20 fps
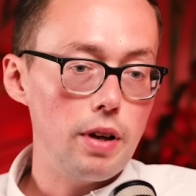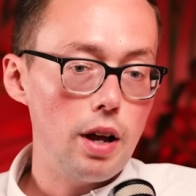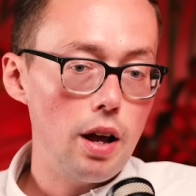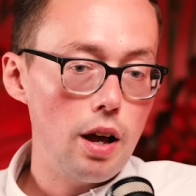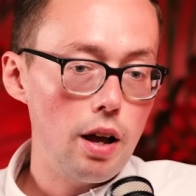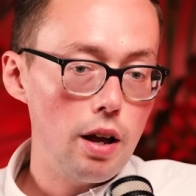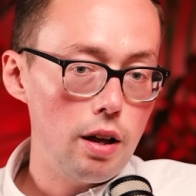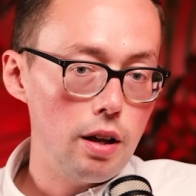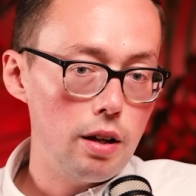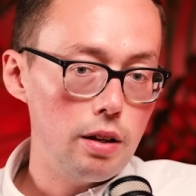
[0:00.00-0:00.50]

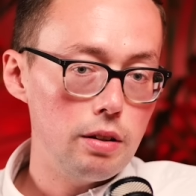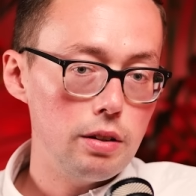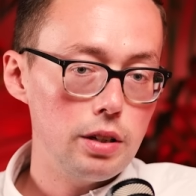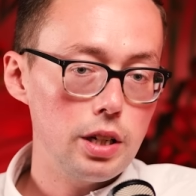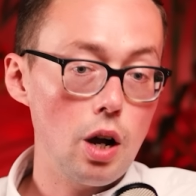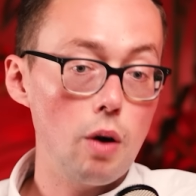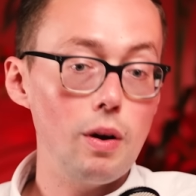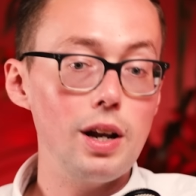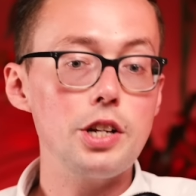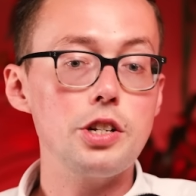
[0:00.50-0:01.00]

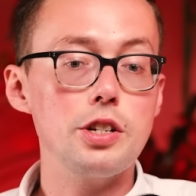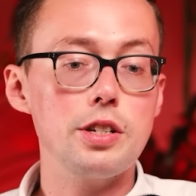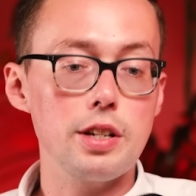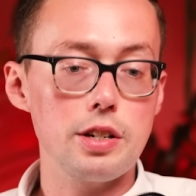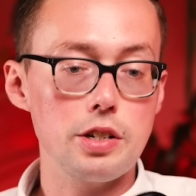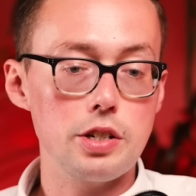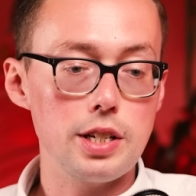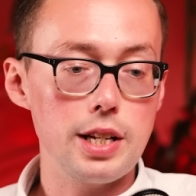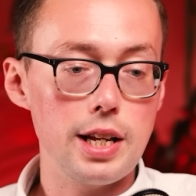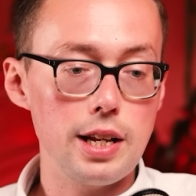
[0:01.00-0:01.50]
of coalition,
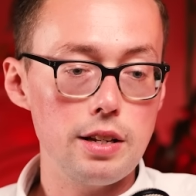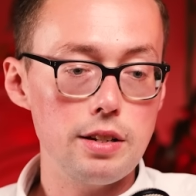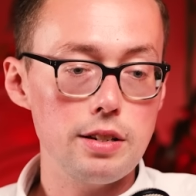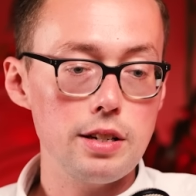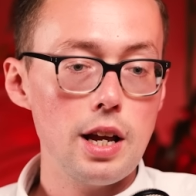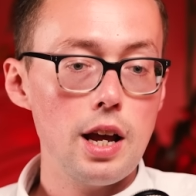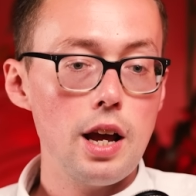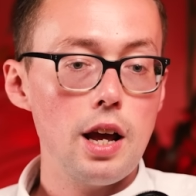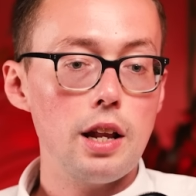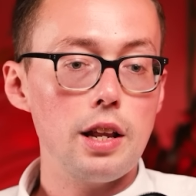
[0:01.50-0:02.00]
such as it
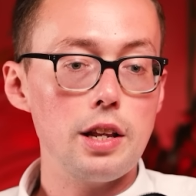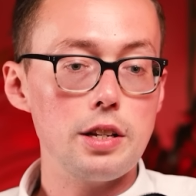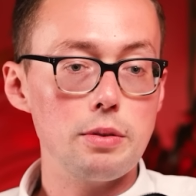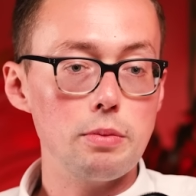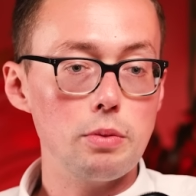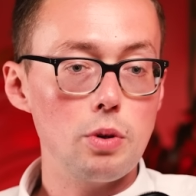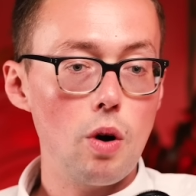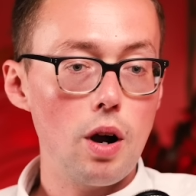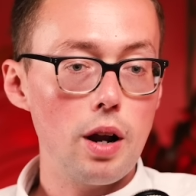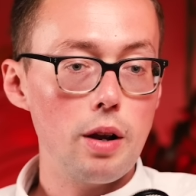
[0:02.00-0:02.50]
is, there's
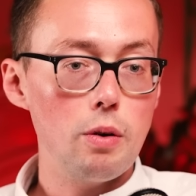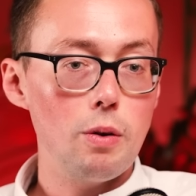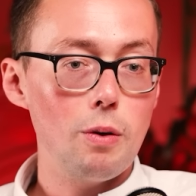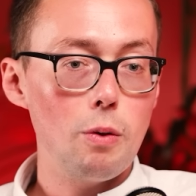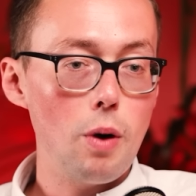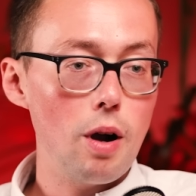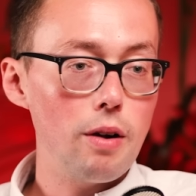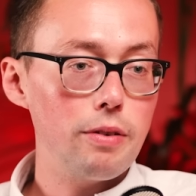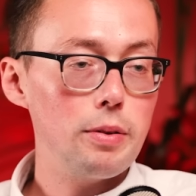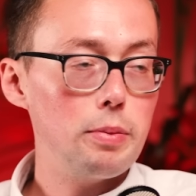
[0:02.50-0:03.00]
some quite
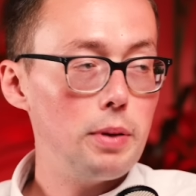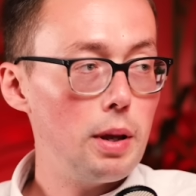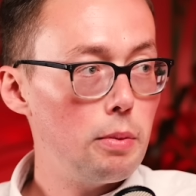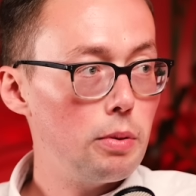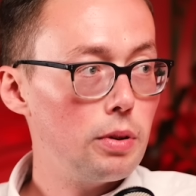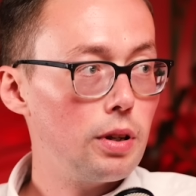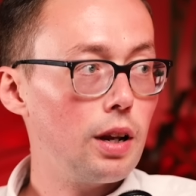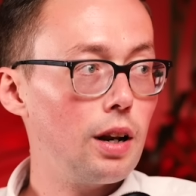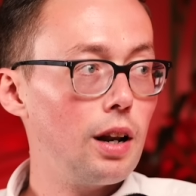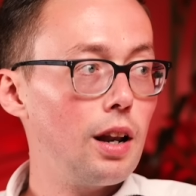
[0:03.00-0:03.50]
wealthy
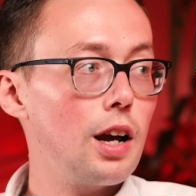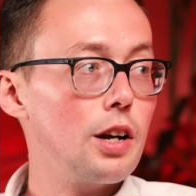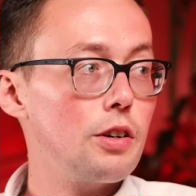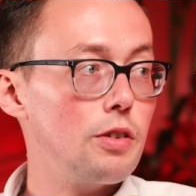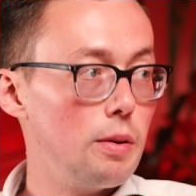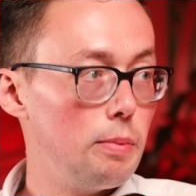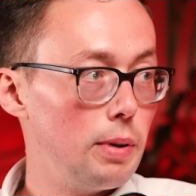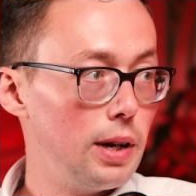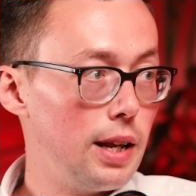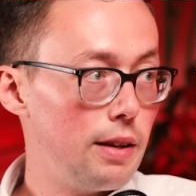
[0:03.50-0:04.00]
people, the kind of
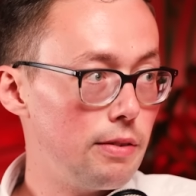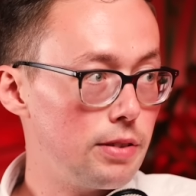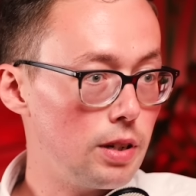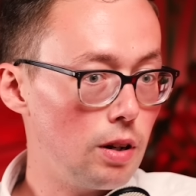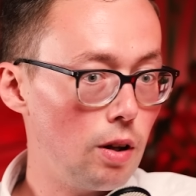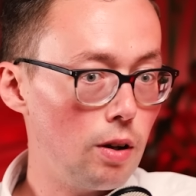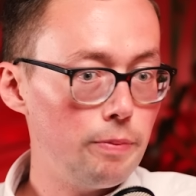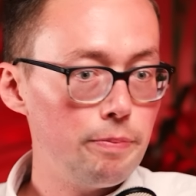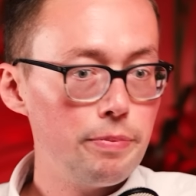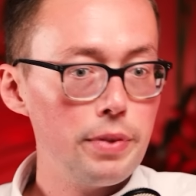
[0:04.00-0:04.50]
luxury
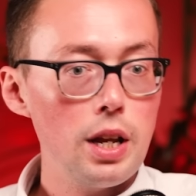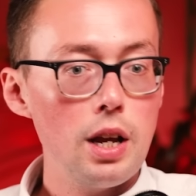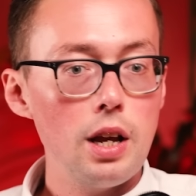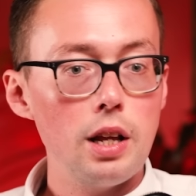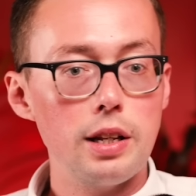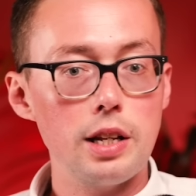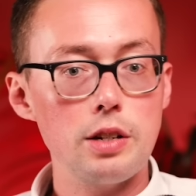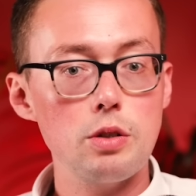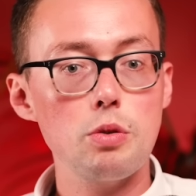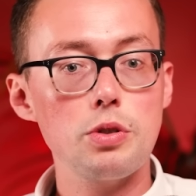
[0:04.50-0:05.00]
beliefs lot.
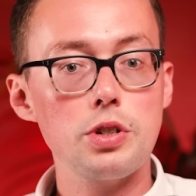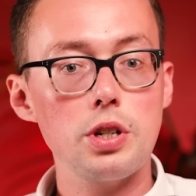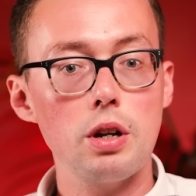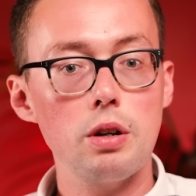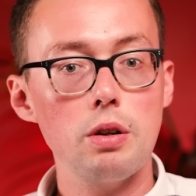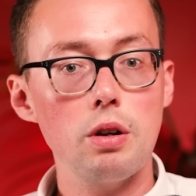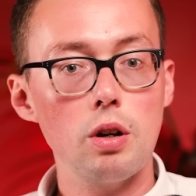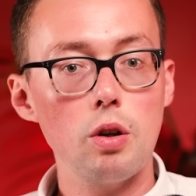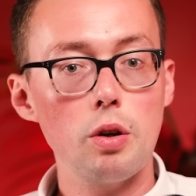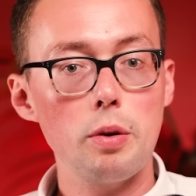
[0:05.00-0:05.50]
There's
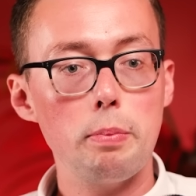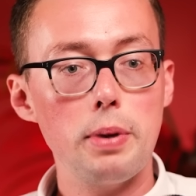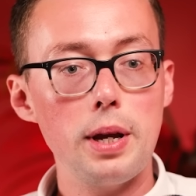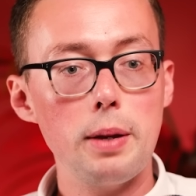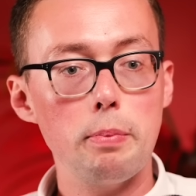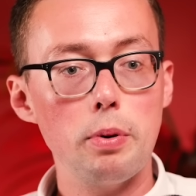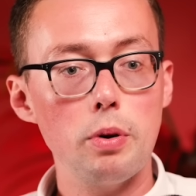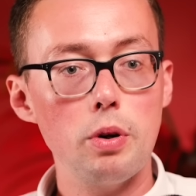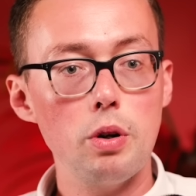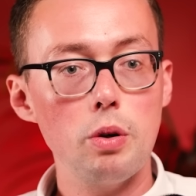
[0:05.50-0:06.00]
also a lot of
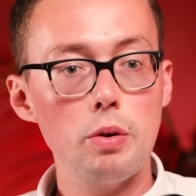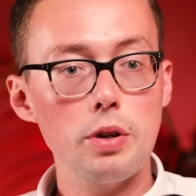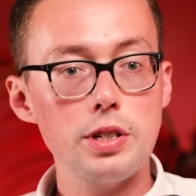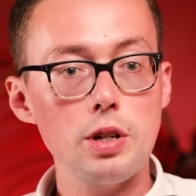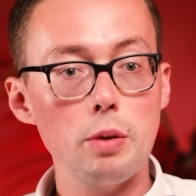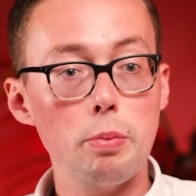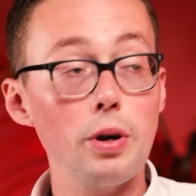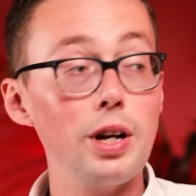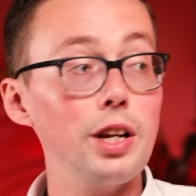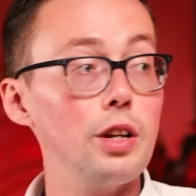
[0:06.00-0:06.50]
people who are still